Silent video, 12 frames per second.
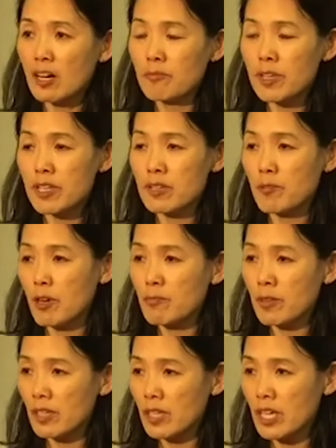is
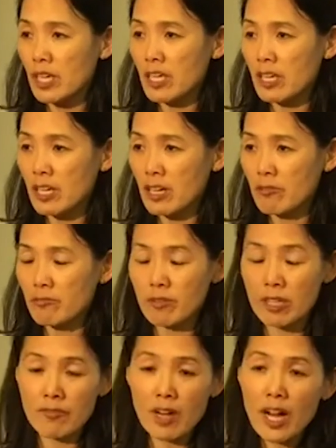appropriately
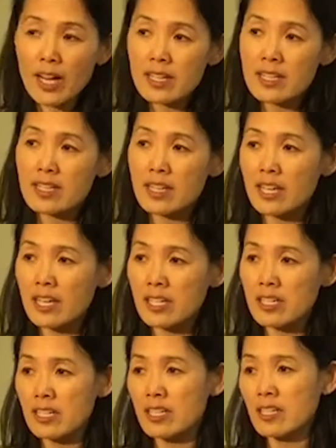advised
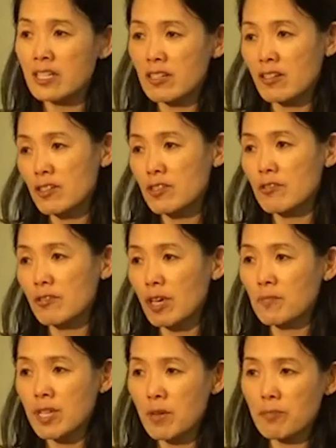and also
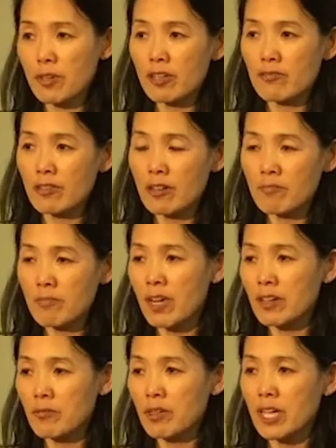kept separate from
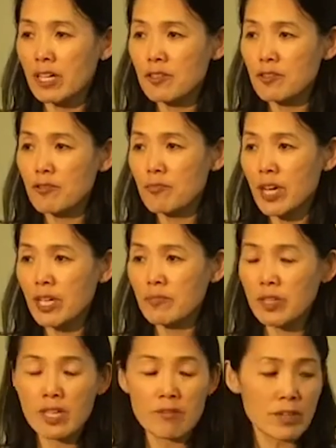anyone else who might
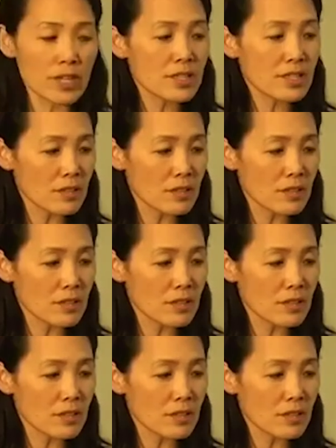be at risk.